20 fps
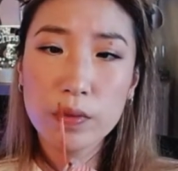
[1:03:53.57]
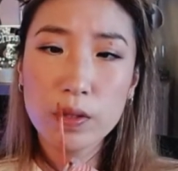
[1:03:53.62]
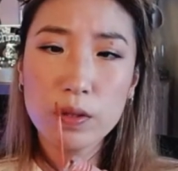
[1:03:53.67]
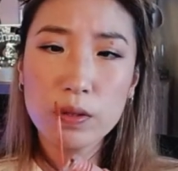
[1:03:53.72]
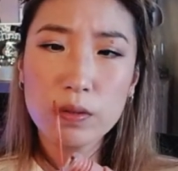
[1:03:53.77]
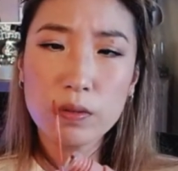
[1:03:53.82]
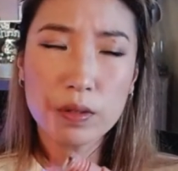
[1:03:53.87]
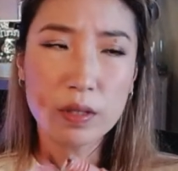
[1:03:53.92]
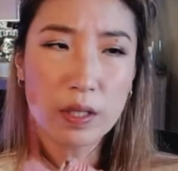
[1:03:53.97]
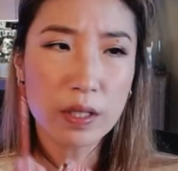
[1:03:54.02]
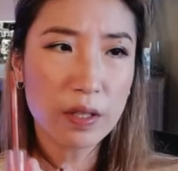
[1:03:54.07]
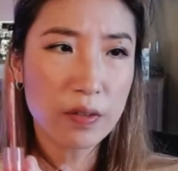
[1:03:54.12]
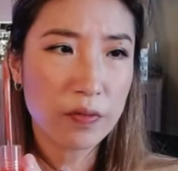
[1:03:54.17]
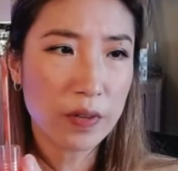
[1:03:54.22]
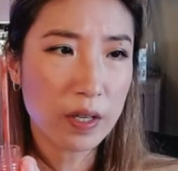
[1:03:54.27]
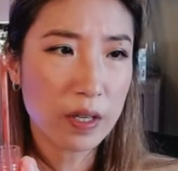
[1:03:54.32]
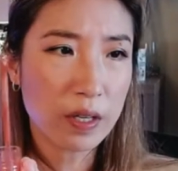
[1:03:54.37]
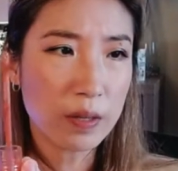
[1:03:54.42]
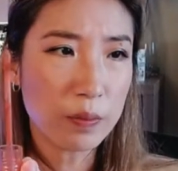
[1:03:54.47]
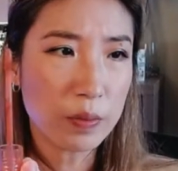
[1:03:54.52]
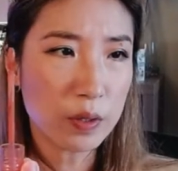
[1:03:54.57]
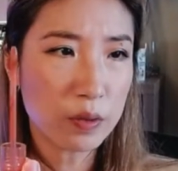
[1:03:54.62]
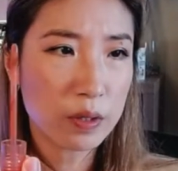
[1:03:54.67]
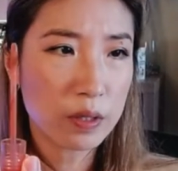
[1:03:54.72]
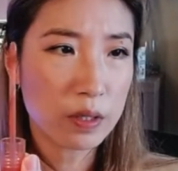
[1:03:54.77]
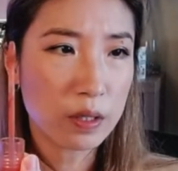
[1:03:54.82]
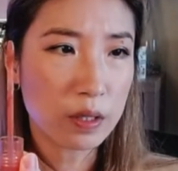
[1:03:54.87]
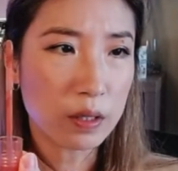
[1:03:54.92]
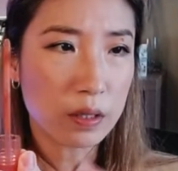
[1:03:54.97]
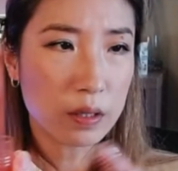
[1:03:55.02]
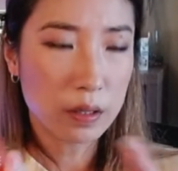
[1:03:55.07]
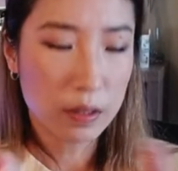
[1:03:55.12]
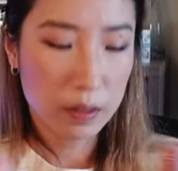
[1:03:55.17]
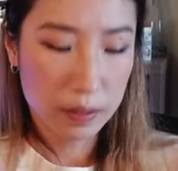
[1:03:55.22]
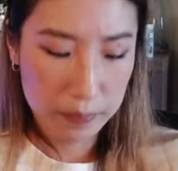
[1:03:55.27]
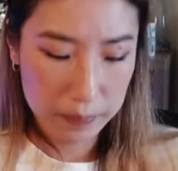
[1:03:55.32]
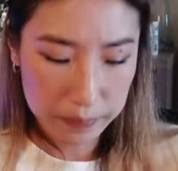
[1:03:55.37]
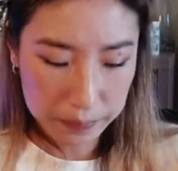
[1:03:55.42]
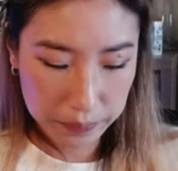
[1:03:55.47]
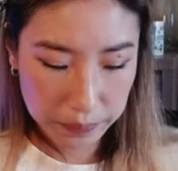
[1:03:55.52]
Ooh, it's like a very muted color.
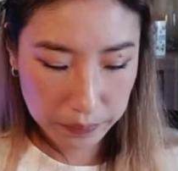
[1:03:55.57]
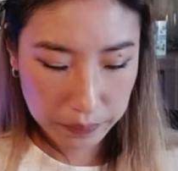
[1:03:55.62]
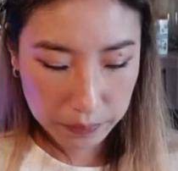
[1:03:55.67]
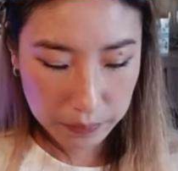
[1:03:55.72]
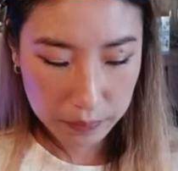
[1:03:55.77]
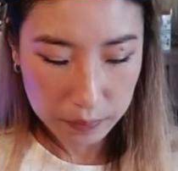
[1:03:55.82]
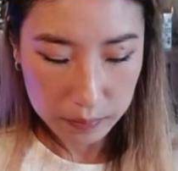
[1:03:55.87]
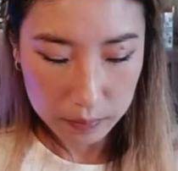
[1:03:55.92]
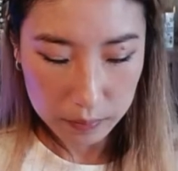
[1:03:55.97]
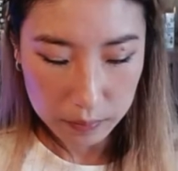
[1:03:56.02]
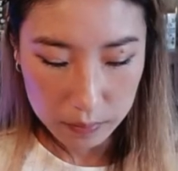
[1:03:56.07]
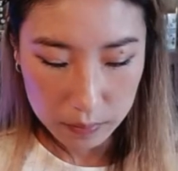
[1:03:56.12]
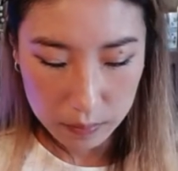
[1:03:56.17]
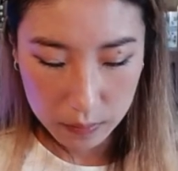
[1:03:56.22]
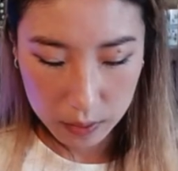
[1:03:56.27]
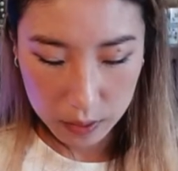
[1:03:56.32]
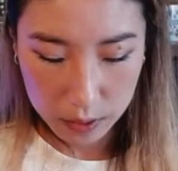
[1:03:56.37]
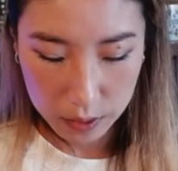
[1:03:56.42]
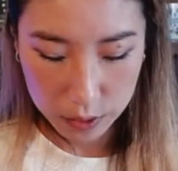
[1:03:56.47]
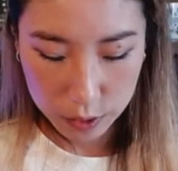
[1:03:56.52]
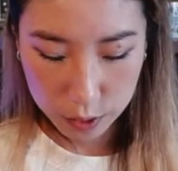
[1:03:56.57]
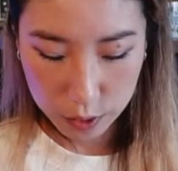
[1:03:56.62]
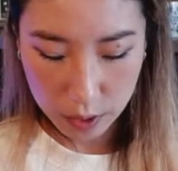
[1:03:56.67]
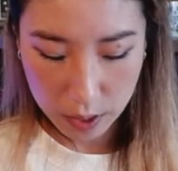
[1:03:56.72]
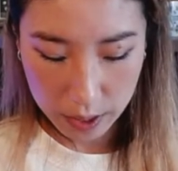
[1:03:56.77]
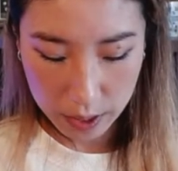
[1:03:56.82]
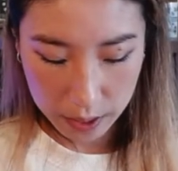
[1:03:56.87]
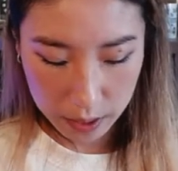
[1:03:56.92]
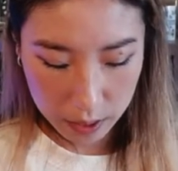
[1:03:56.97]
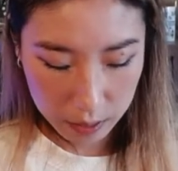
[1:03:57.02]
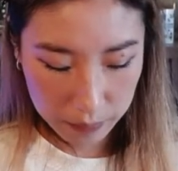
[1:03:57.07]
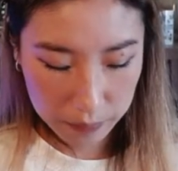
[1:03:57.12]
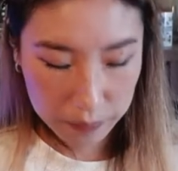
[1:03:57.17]
Let's try.